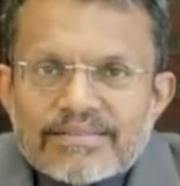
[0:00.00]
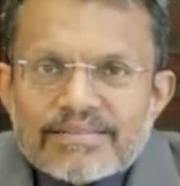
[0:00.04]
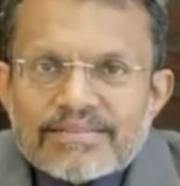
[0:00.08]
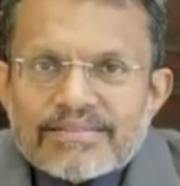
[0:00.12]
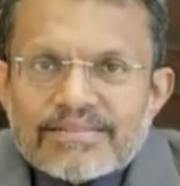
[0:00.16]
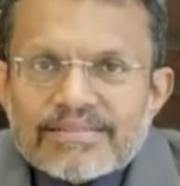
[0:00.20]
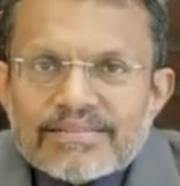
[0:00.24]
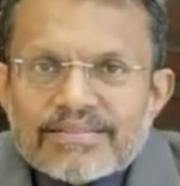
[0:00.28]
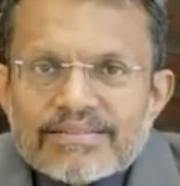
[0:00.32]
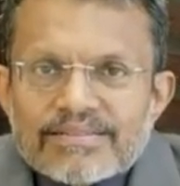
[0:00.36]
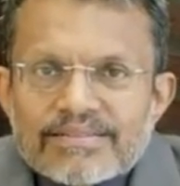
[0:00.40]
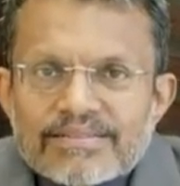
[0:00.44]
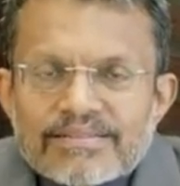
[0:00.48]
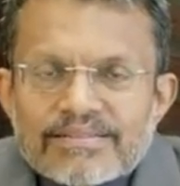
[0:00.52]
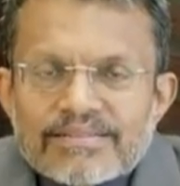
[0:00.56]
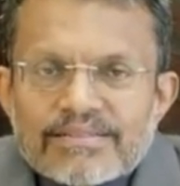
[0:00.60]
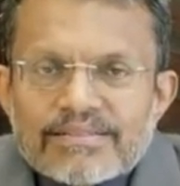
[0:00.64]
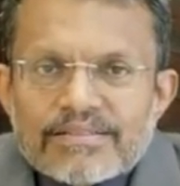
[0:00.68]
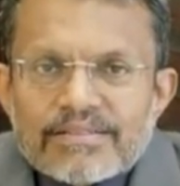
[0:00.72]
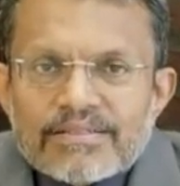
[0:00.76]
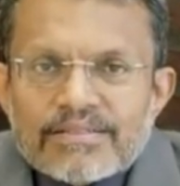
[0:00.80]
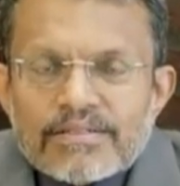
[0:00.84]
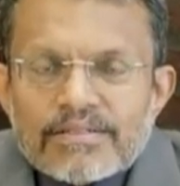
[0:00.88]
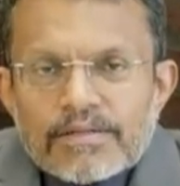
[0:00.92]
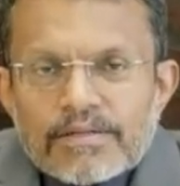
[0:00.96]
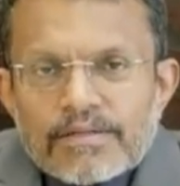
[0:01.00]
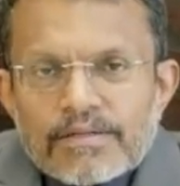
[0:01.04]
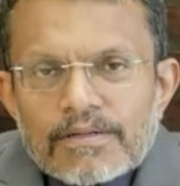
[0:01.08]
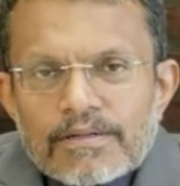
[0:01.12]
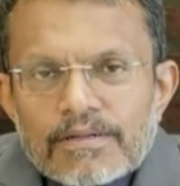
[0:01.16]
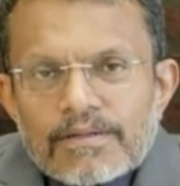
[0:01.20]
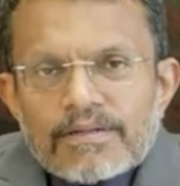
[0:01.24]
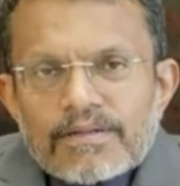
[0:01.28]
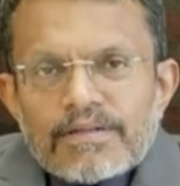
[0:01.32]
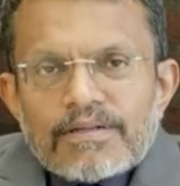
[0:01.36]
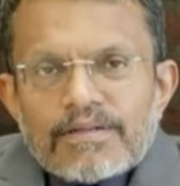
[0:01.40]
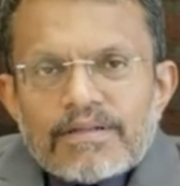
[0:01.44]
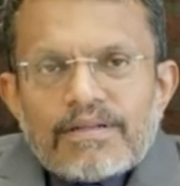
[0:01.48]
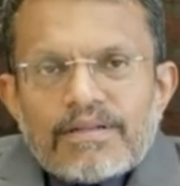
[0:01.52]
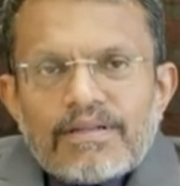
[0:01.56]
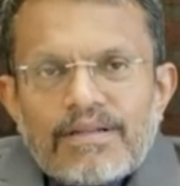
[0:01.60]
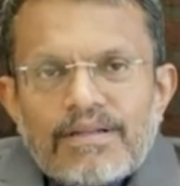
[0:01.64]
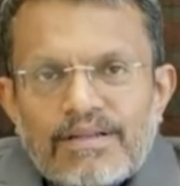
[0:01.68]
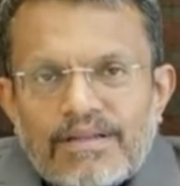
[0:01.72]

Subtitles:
(silence)